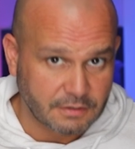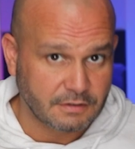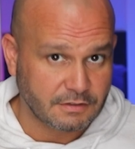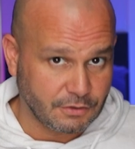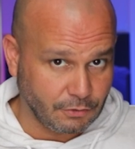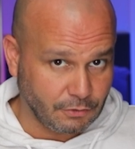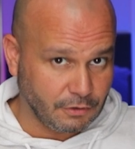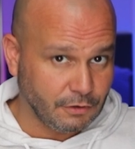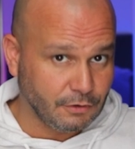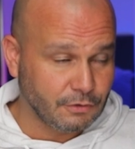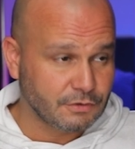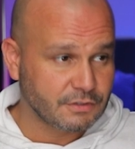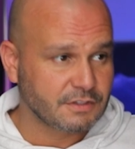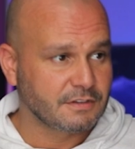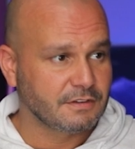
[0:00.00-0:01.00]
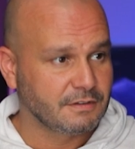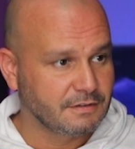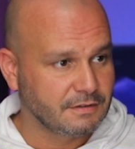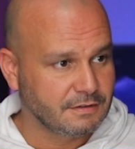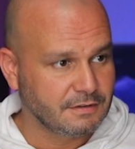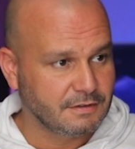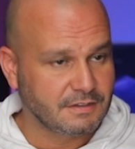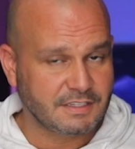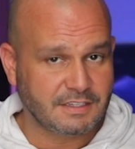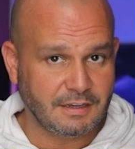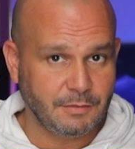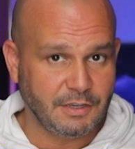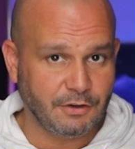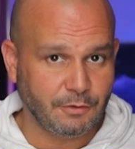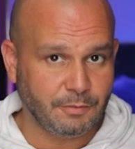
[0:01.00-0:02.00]
So closed,
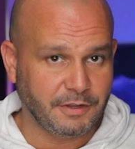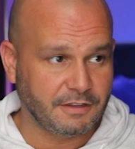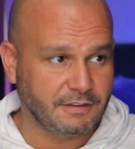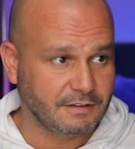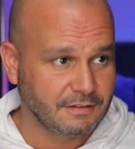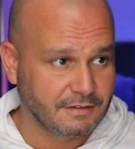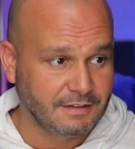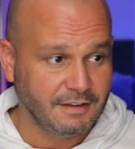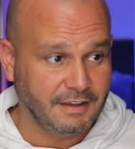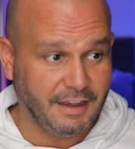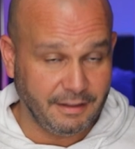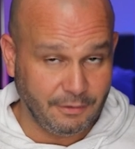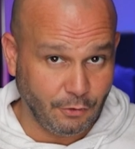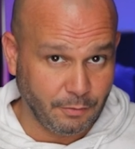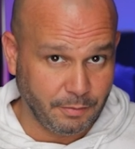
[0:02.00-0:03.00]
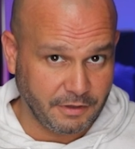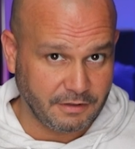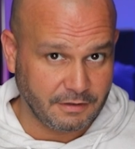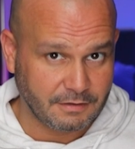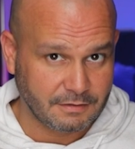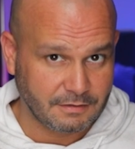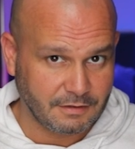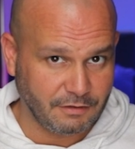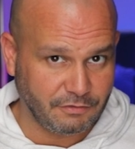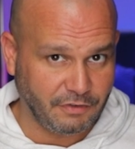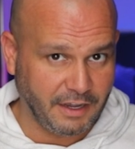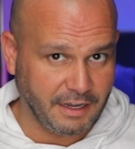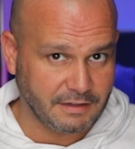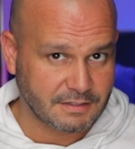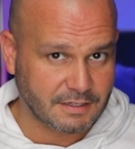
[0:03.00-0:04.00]
semi-open, and open the
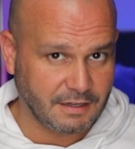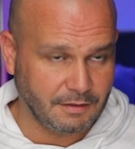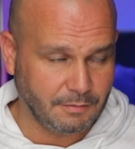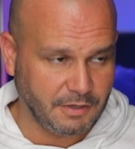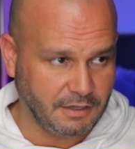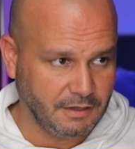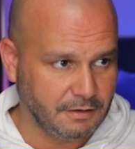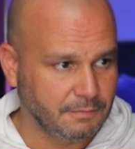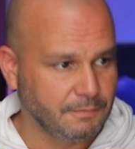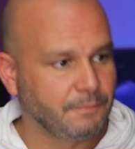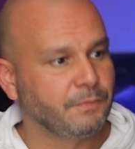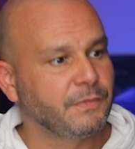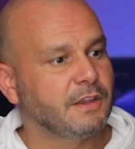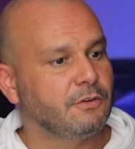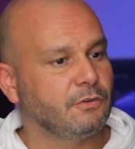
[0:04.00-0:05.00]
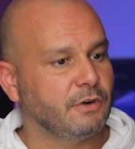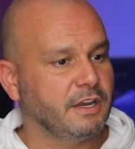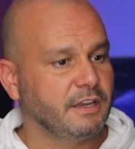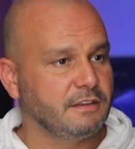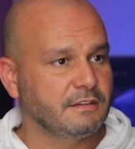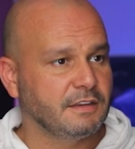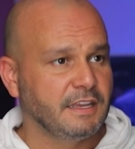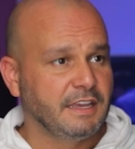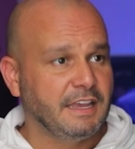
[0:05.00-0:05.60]
files can be, right?